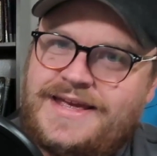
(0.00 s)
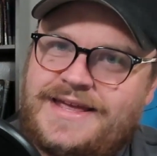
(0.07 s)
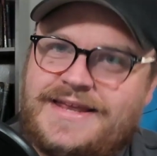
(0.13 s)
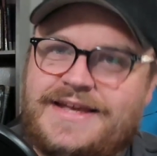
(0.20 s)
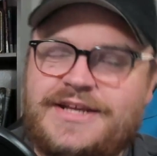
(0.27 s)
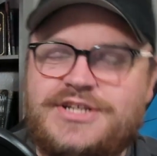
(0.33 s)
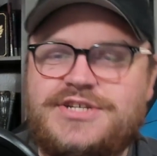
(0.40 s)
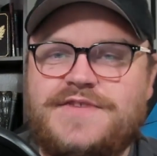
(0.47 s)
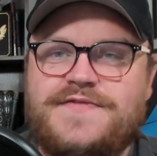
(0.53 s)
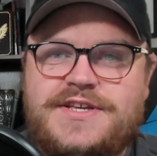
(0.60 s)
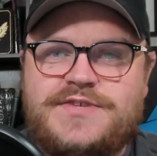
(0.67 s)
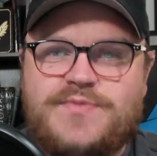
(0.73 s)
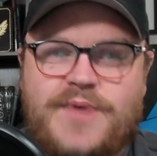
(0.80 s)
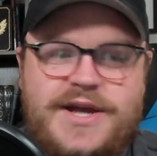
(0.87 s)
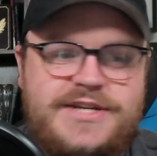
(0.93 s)
in each of
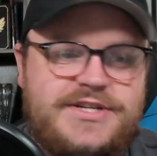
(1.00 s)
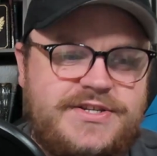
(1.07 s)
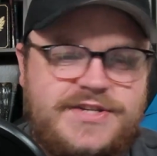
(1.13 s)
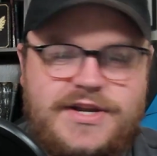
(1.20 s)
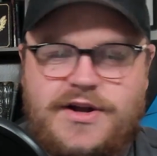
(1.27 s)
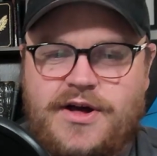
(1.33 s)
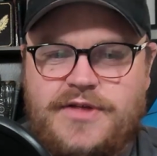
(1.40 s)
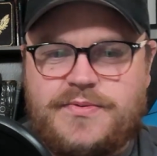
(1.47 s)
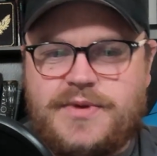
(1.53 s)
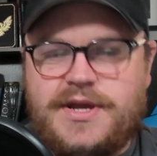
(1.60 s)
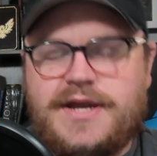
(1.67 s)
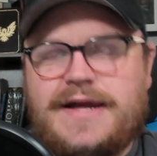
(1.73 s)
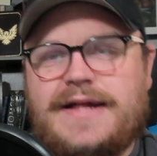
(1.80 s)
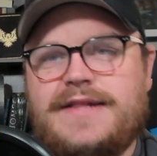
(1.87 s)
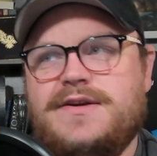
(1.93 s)
these wedges in all three
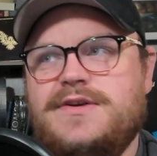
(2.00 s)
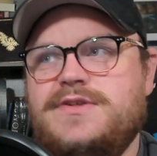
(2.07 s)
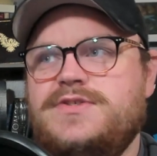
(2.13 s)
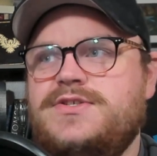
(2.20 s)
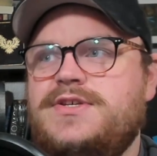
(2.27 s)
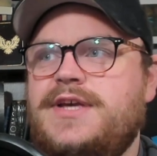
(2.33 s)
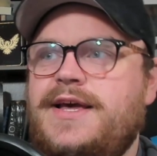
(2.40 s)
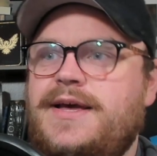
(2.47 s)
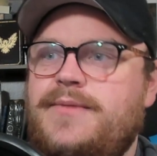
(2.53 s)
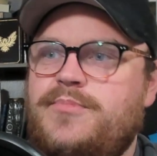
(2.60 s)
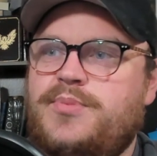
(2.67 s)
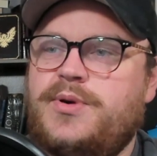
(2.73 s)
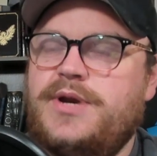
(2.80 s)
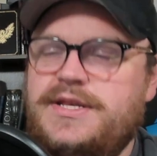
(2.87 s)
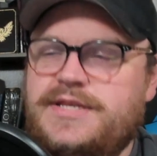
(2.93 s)
colors
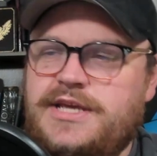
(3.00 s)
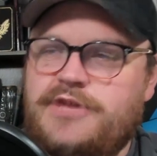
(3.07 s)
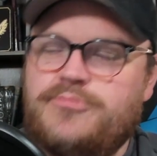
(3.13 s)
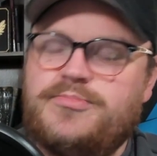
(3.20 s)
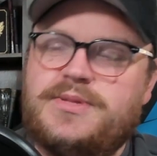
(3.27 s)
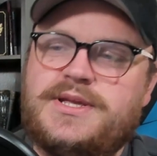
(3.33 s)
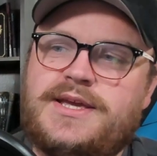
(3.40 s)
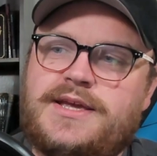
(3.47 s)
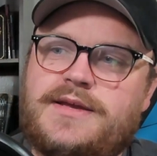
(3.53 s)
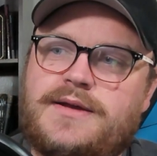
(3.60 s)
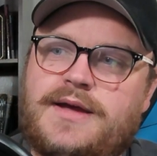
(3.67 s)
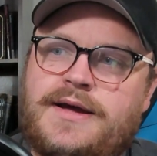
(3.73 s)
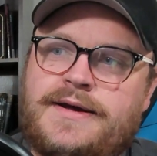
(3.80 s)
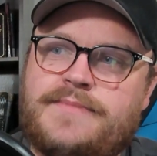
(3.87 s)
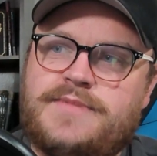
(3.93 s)
pretty
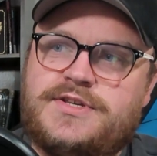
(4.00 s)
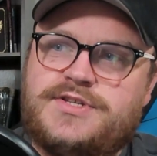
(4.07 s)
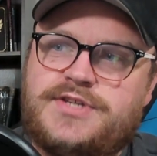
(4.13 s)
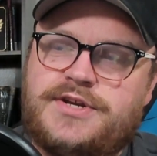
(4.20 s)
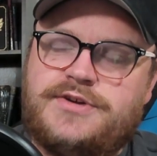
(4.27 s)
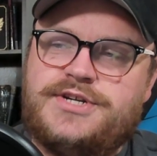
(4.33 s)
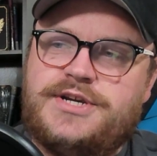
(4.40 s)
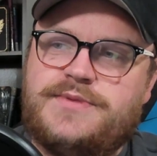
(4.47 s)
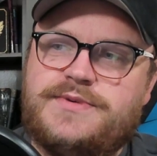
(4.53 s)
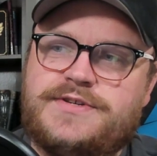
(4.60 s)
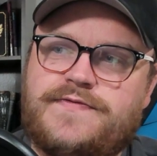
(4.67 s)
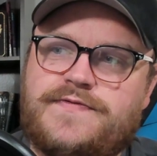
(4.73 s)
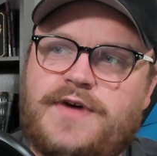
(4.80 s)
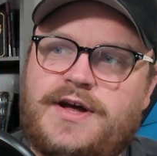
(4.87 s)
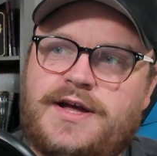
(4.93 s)
deeply. Um, the synergy
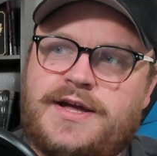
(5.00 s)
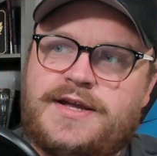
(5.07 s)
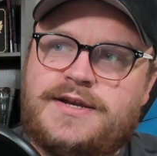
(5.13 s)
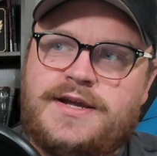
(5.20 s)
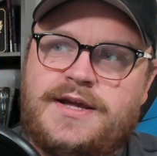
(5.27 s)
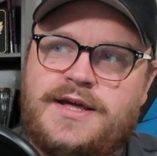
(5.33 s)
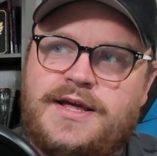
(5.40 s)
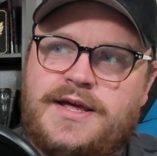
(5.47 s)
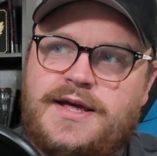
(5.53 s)
was fun.